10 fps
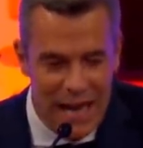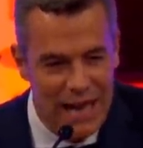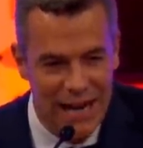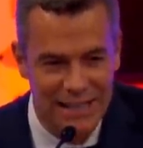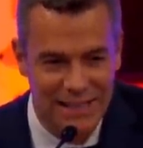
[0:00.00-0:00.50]

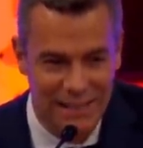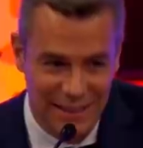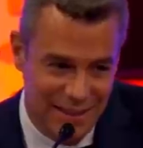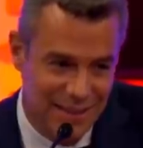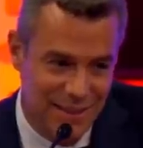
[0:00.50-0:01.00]
And I said,
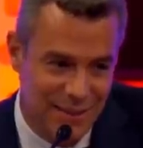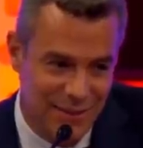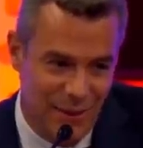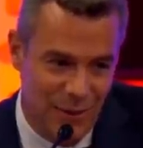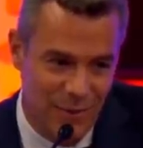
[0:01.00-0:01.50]
This is the
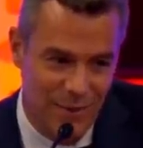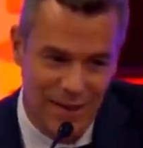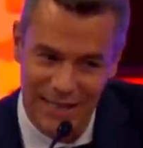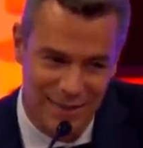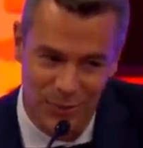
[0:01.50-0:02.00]
start.
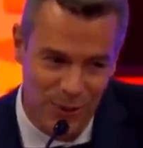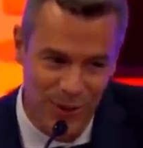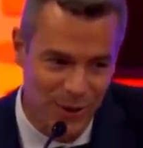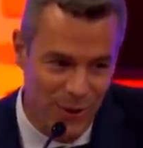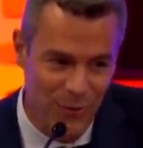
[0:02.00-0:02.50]
I said, We're
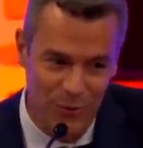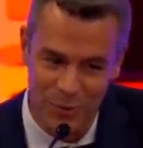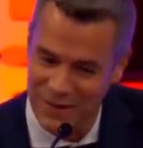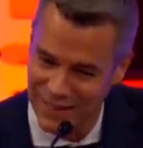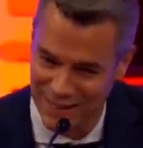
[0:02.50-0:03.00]
going to grow
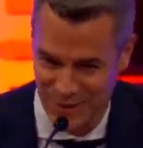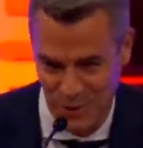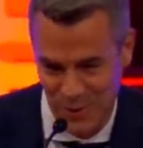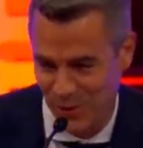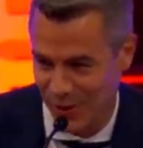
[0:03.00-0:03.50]
from this. This is
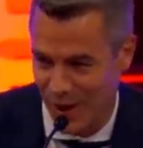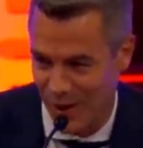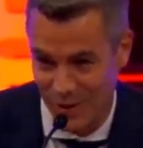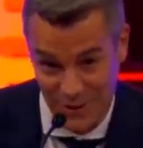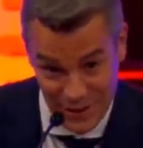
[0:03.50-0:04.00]
going to be one of the
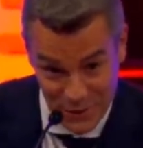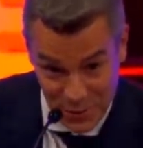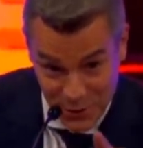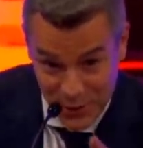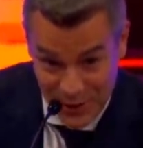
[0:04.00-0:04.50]
hardest things,
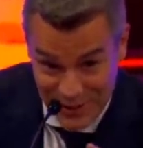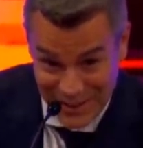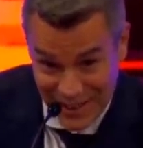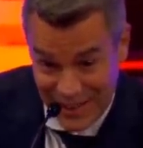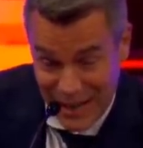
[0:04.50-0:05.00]
but you're going to
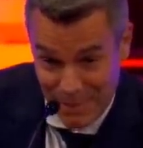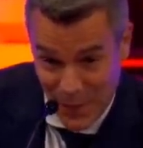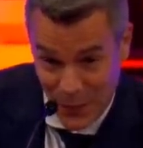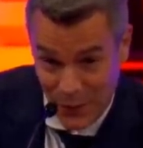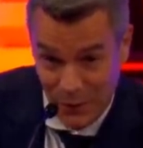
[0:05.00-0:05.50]
sit on that
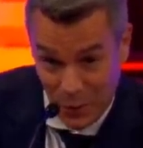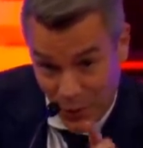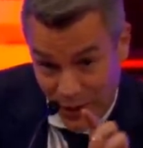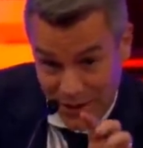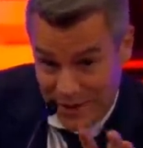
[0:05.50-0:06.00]
podium and
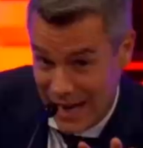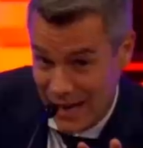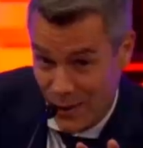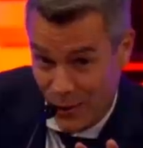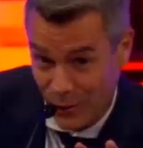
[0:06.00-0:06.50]
we're going to
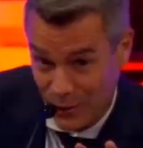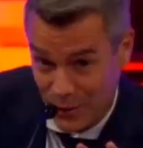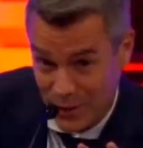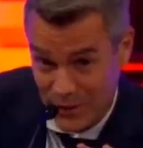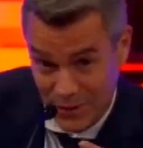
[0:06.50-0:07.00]
take all the
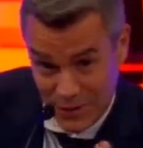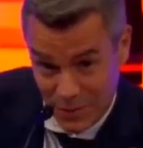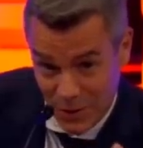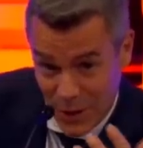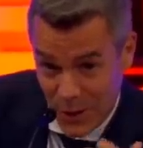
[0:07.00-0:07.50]

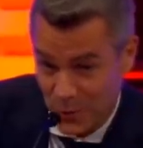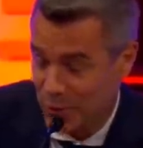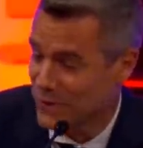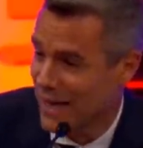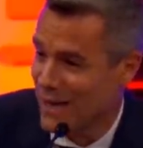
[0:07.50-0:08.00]
criticism,
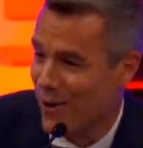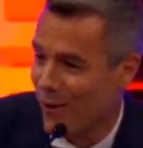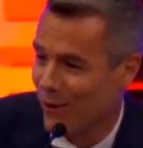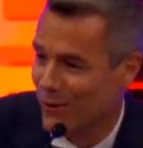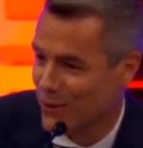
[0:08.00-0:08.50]
we'll take
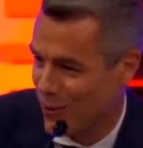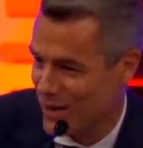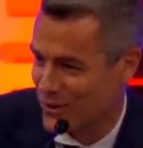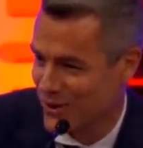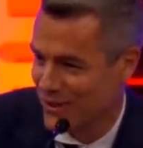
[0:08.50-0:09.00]
all the
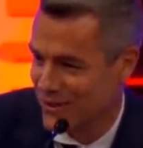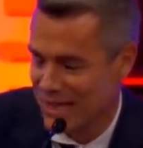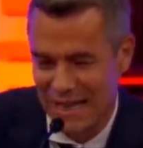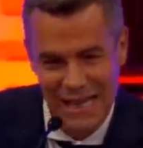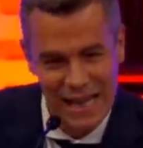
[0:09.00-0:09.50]
questions,
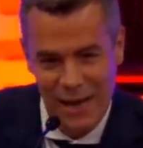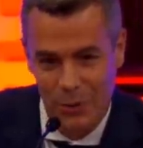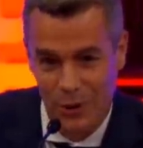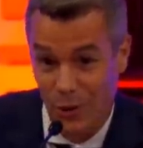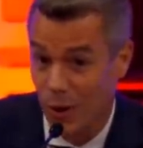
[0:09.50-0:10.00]
and
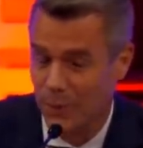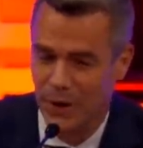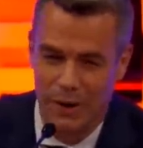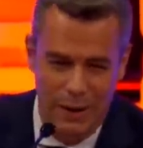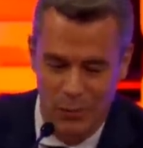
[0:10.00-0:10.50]
we're going to go up
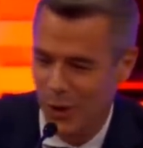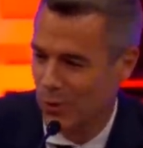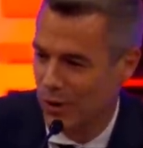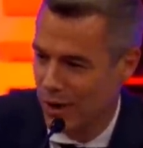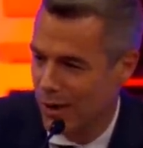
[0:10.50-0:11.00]
there. And we
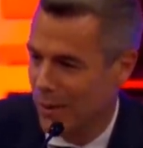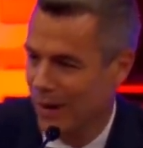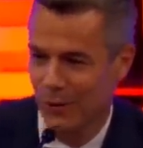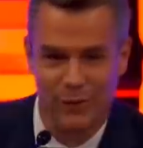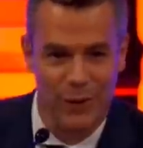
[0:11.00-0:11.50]
were numb. I
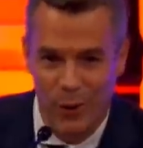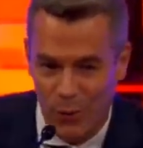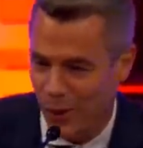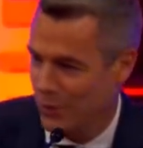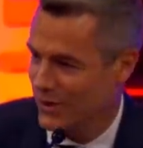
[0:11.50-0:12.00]
don't even know
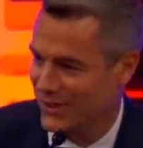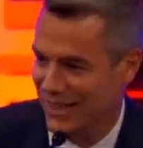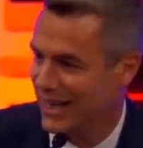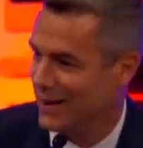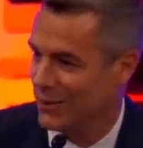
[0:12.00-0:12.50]
what we
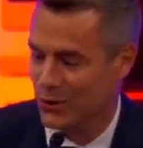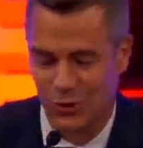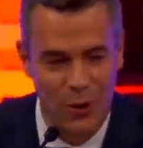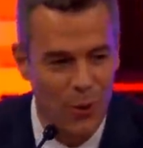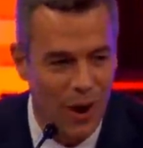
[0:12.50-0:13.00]
said. It was
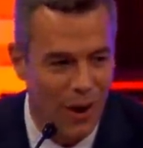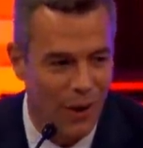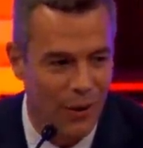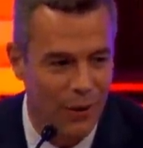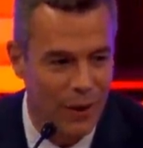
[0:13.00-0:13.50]
so
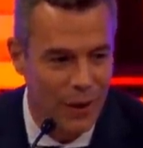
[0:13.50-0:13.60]
hard.